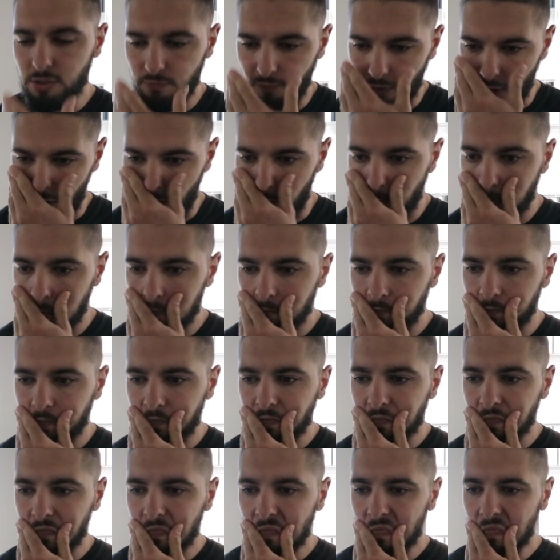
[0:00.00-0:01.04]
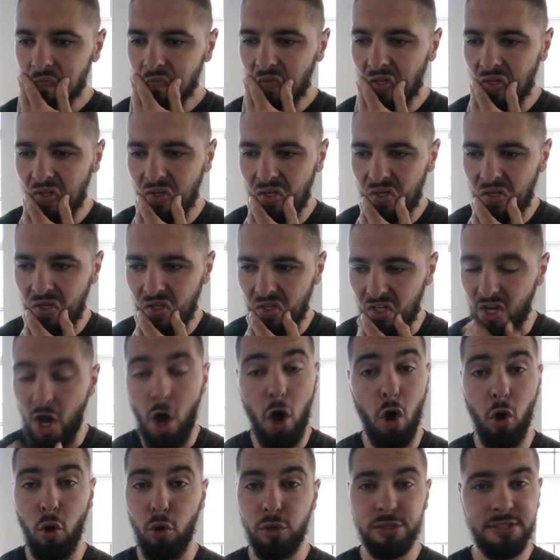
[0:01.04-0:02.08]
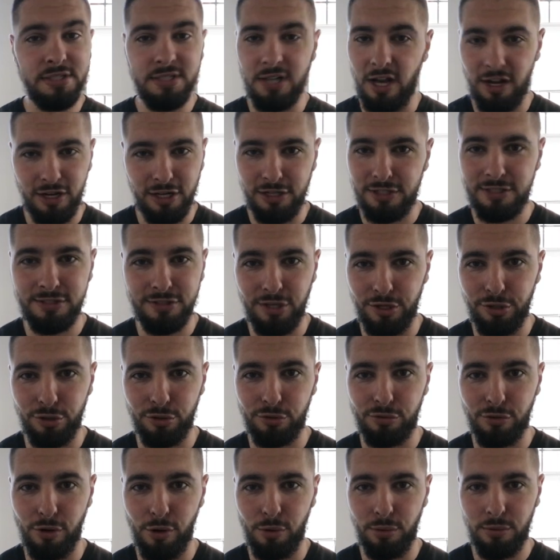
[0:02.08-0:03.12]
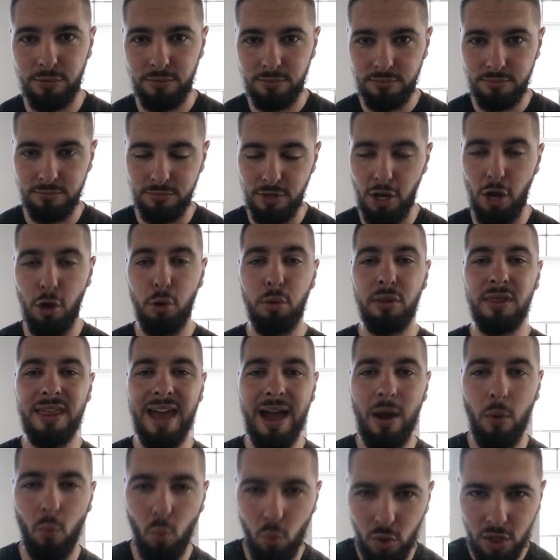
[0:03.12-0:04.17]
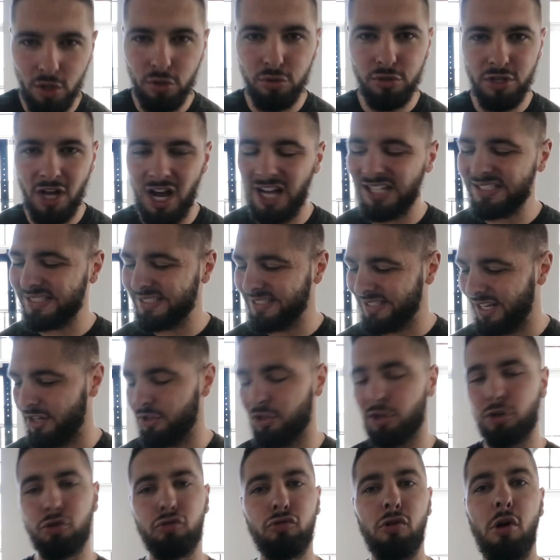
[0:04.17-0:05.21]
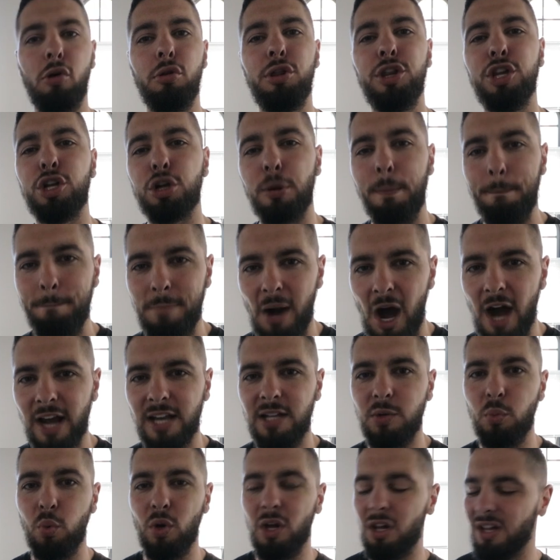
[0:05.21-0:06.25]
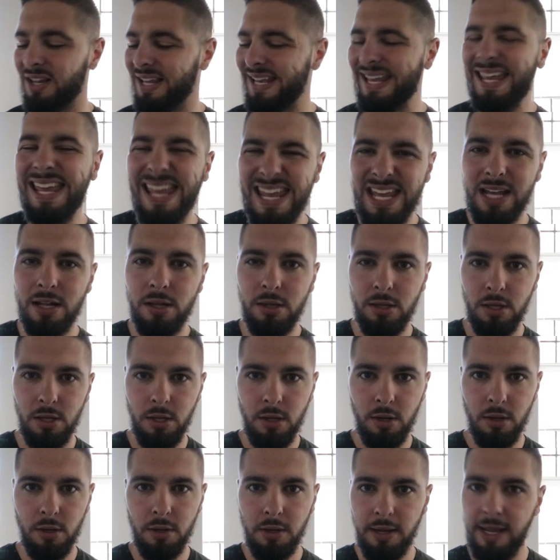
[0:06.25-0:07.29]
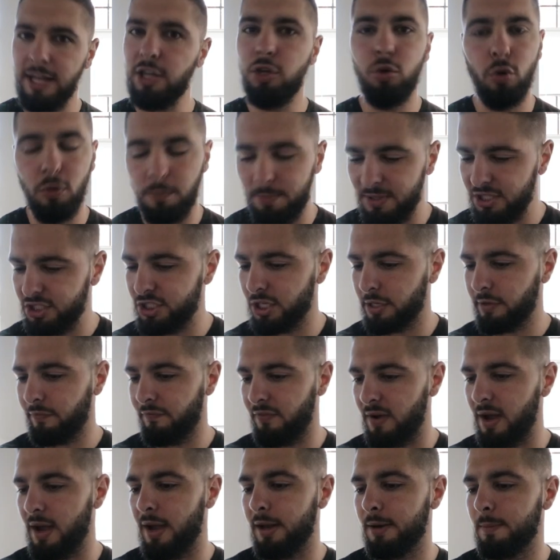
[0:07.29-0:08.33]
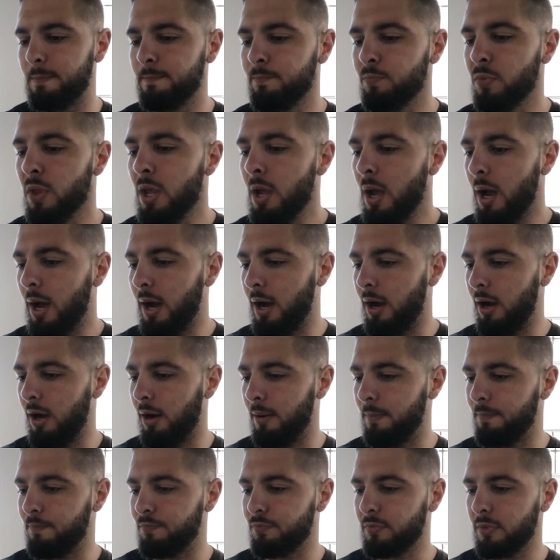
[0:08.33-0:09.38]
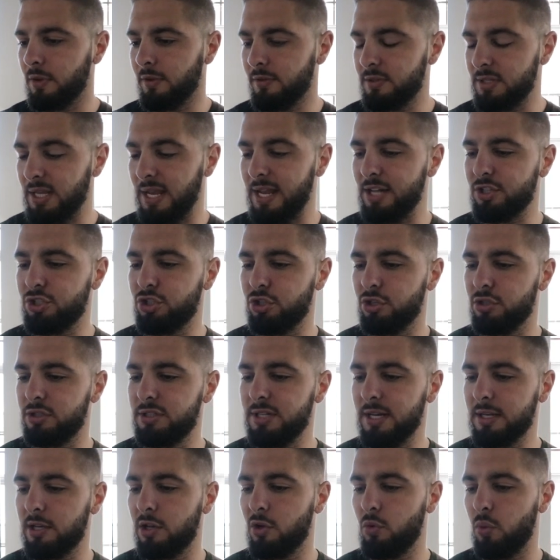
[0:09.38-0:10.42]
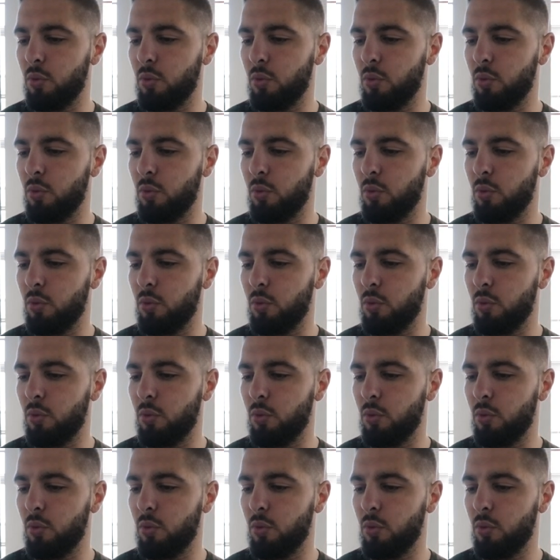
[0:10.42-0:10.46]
of all, no, it's not going to stunt your growth. No, that will not stunt your growth. Your body will heal, and you will be just fine. To answer your second